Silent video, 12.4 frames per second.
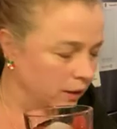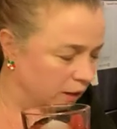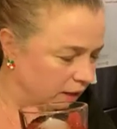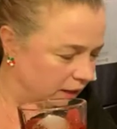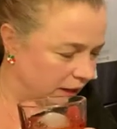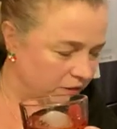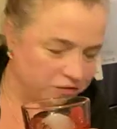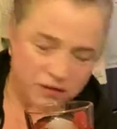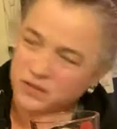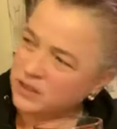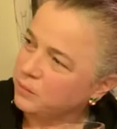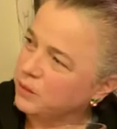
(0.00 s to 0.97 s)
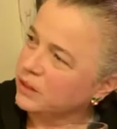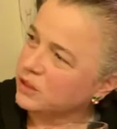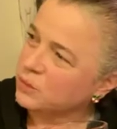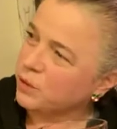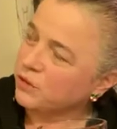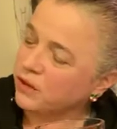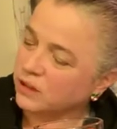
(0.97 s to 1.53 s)
yeah, 15 ml, it's
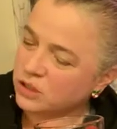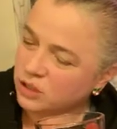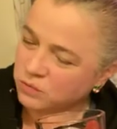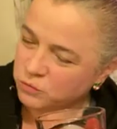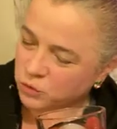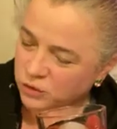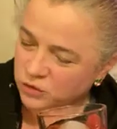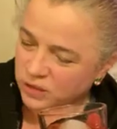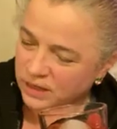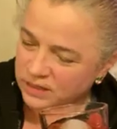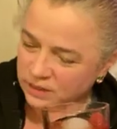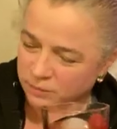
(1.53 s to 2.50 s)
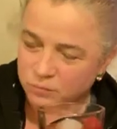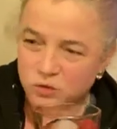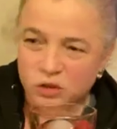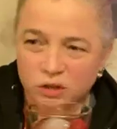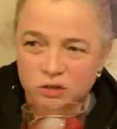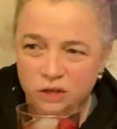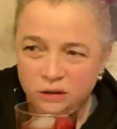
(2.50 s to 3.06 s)
perfect. Do you want to try a sip, John
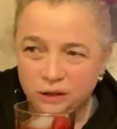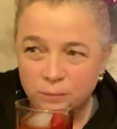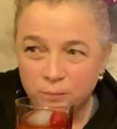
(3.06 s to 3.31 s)
Cherry?